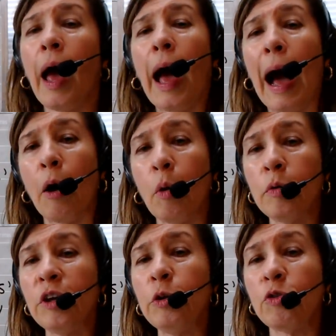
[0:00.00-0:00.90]
How
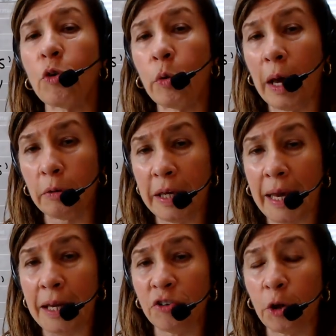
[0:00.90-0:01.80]
do you slow down the
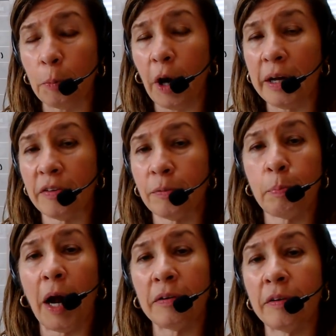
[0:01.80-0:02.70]
aging
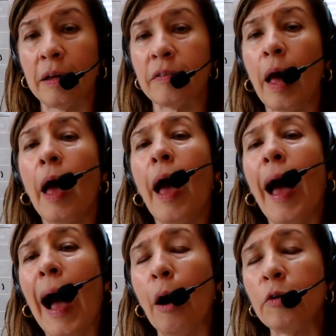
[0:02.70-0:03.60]
process?
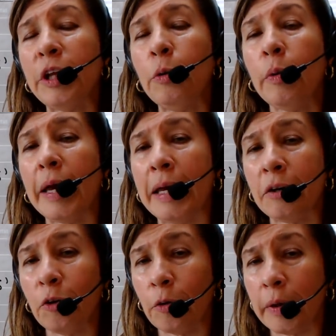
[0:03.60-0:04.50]
How do you
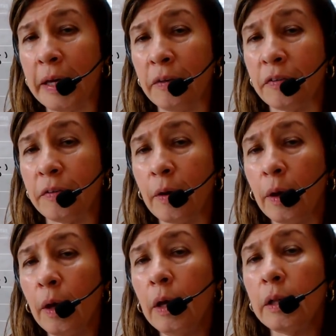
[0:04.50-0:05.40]
increase
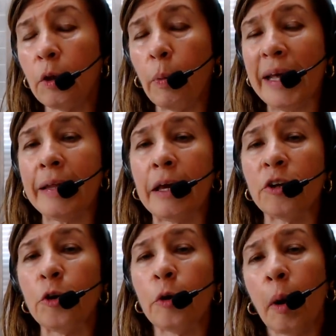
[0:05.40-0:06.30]
the way that
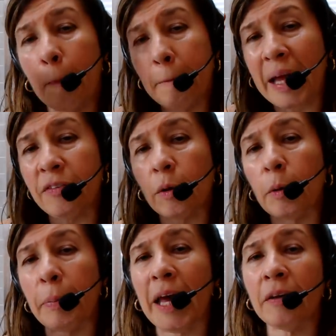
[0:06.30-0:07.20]
your mental
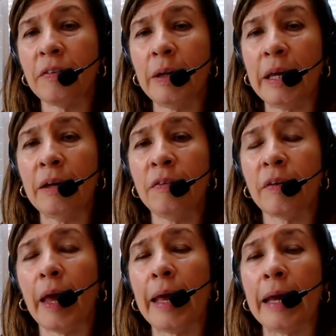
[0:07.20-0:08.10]
capacity is
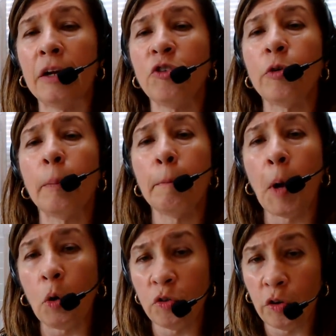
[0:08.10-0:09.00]
and your
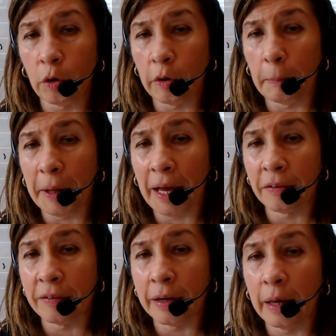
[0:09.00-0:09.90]
emotional
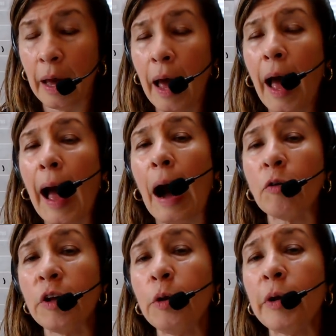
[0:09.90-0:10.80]
capacity? How
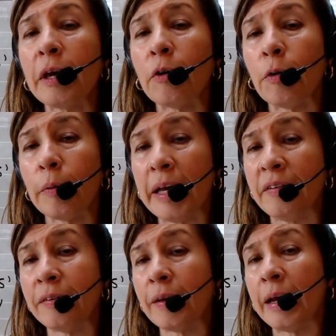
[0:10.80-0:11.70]
do you
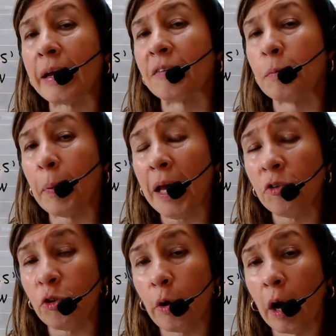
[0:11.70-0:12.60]
increase and expand
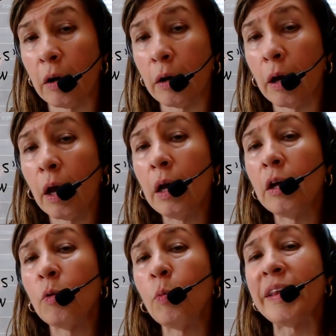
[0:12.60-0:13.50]
your heart
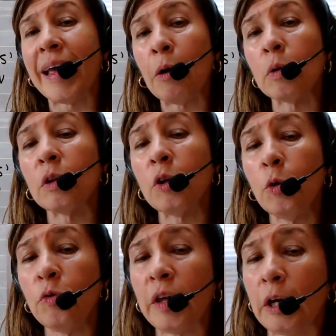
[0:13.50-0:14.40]
without
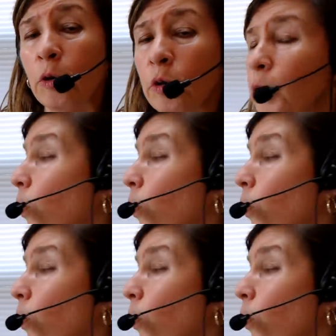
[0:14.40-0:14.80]
losing who you